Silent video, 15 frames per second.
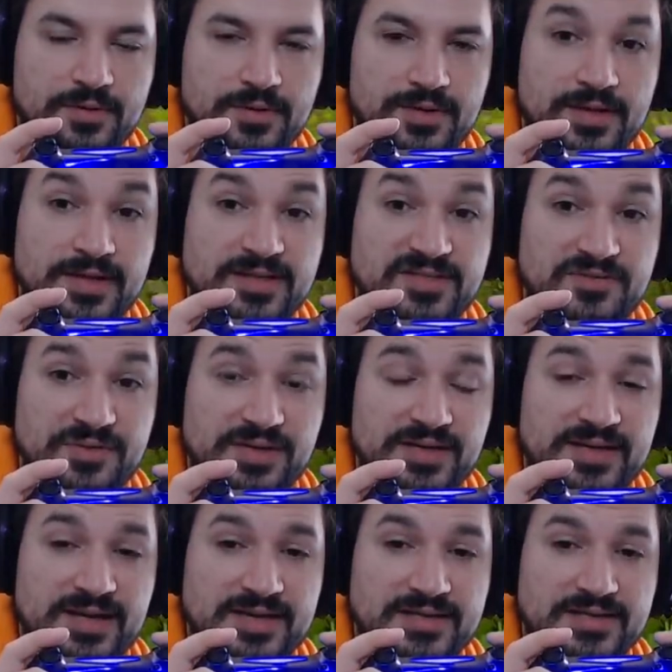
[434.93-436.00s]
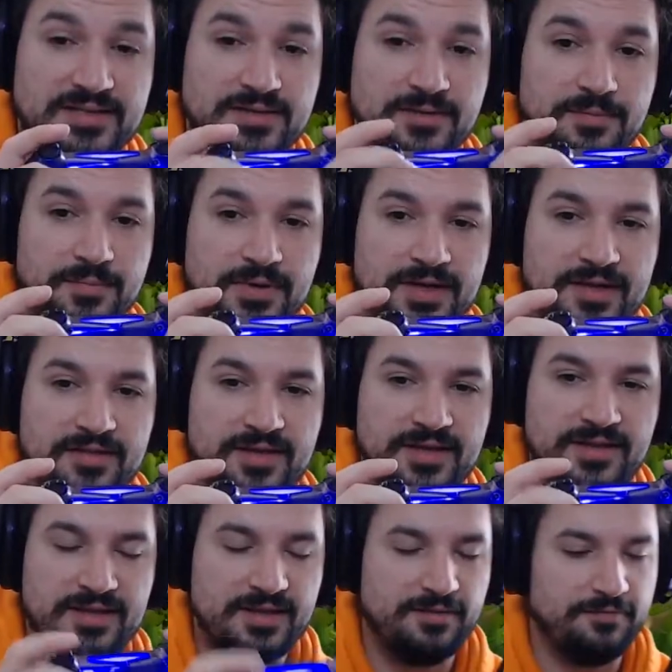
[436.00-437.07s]
It's really nice. But I
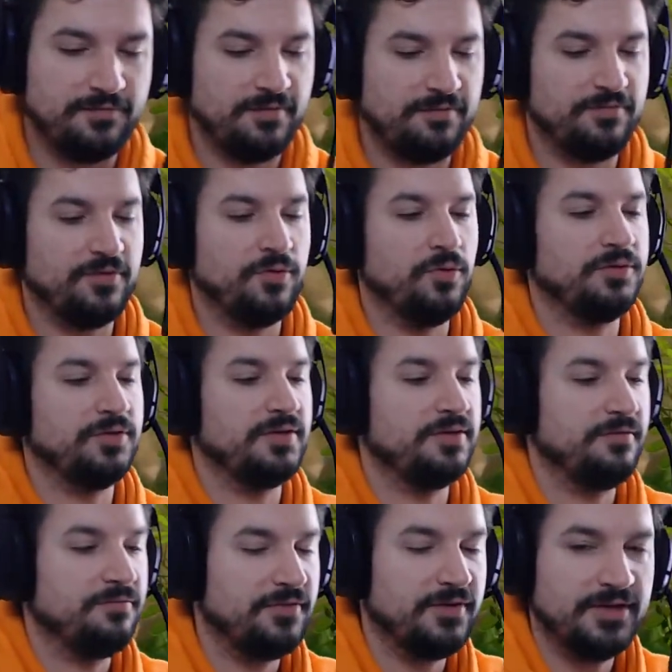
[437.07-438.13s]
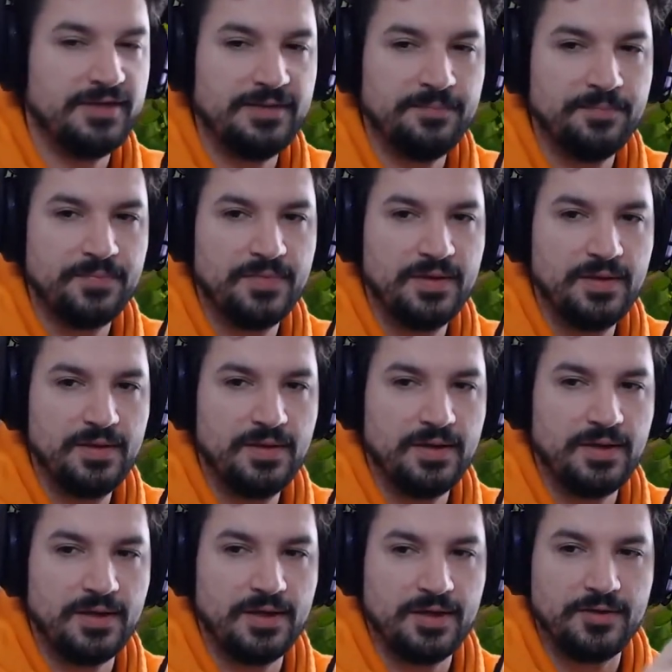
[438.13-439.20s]
think that if you hold it differently,
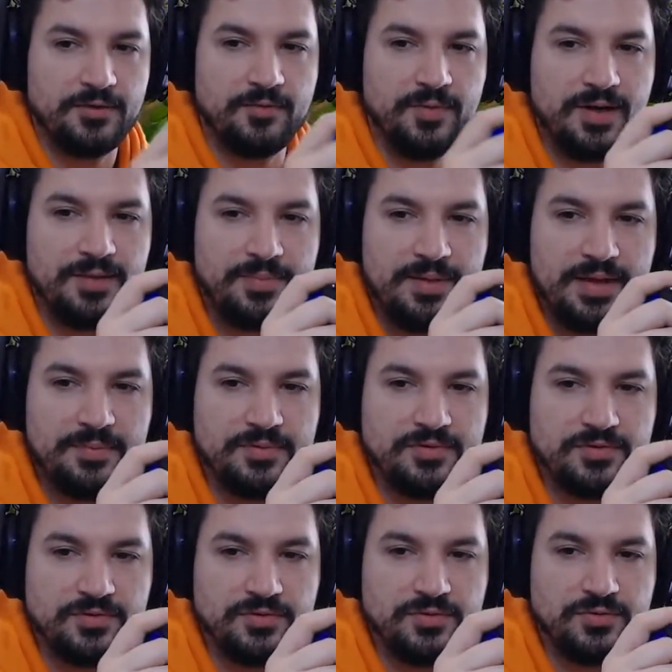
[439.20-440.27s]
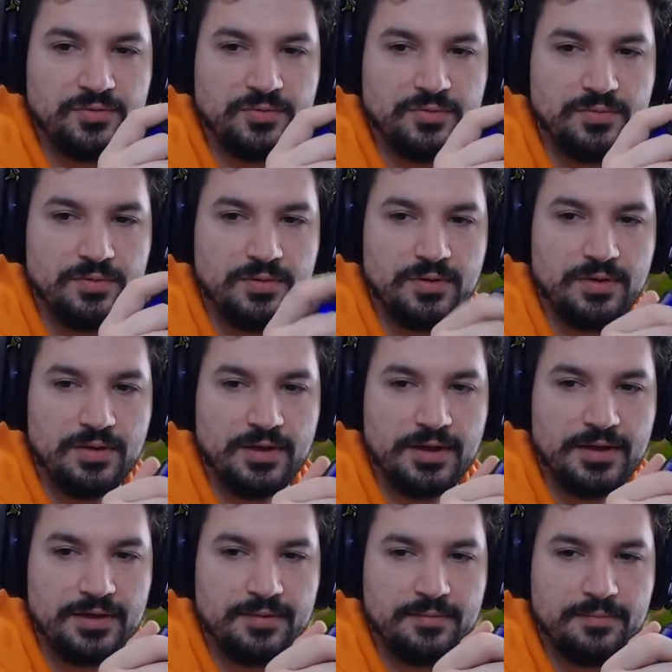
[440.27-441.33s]
you might be able to
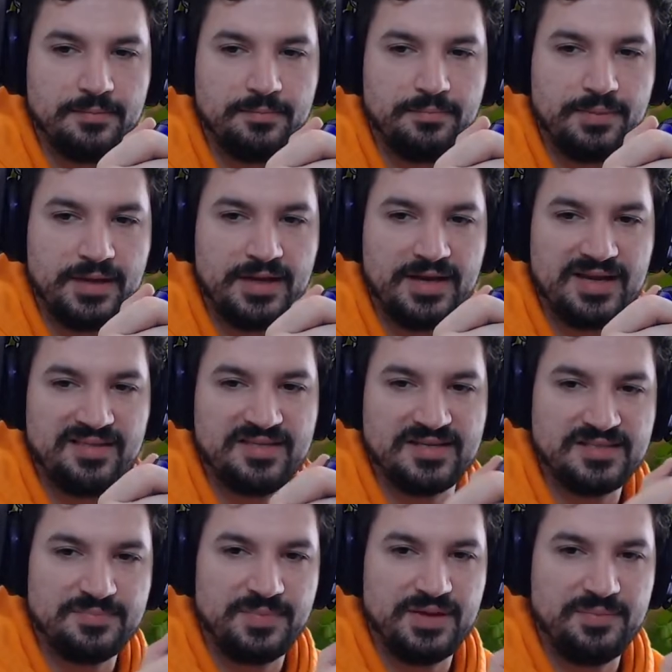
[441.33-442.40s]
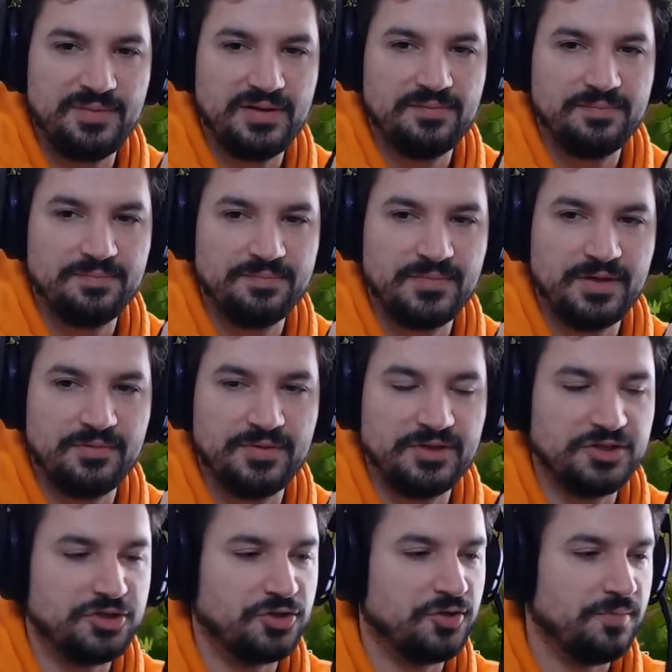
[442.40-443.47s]
like play it like this maybe. Not
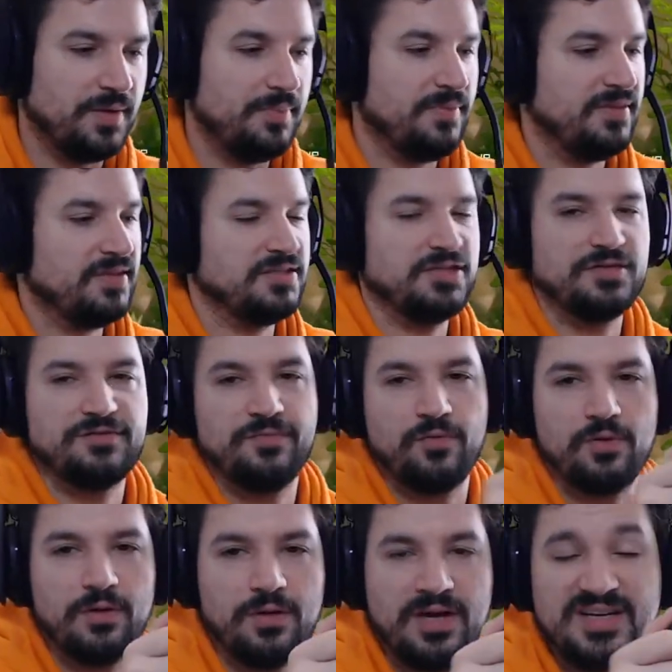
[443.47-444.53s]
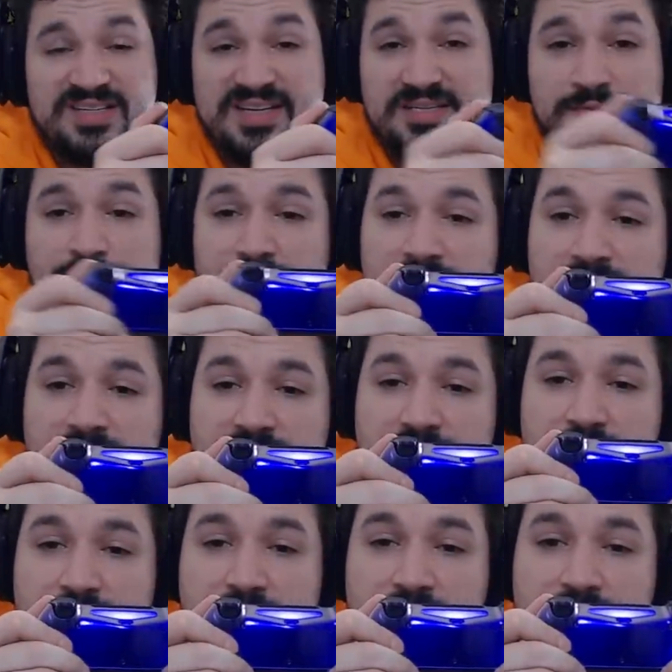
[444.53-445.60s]
really sure. Maybe this is for accessibility as
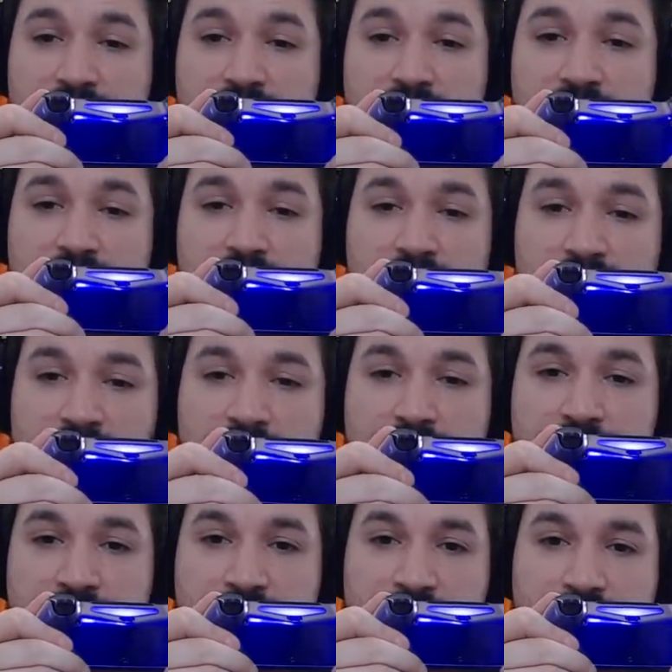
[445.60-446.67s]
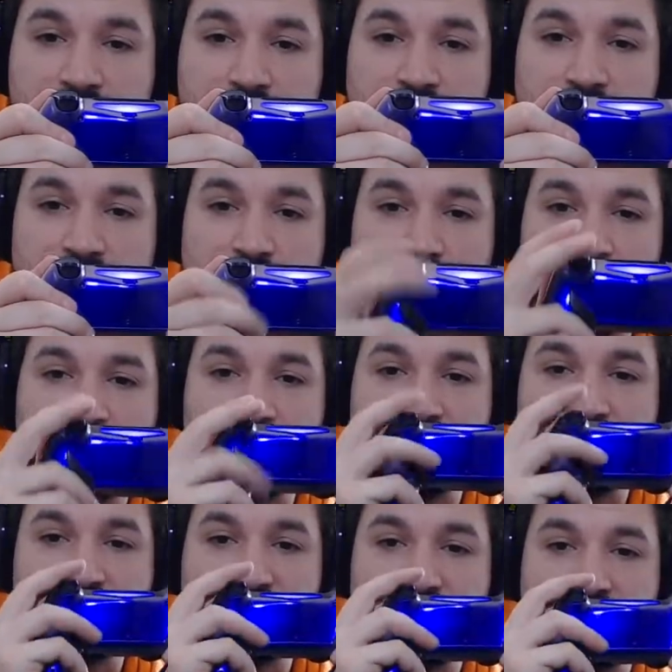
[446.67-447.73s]
well. Like if you want to hold like
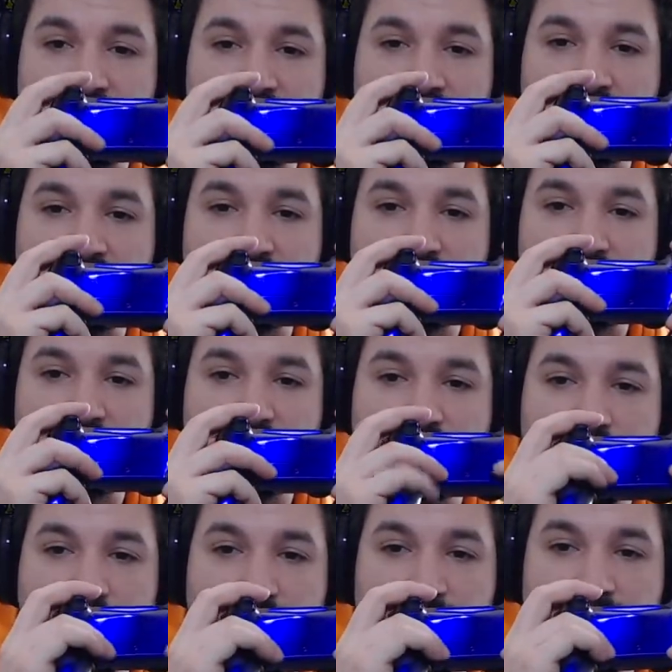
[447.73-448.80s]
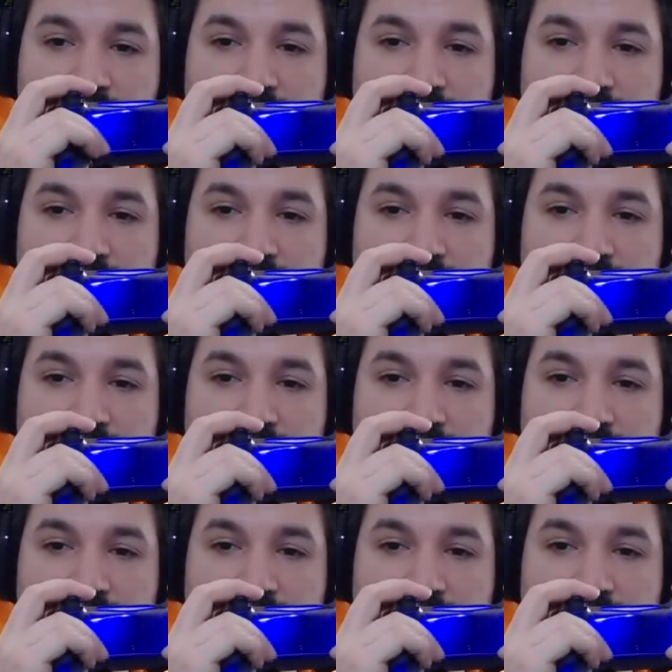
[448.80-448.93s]
this and not like this, your controllers.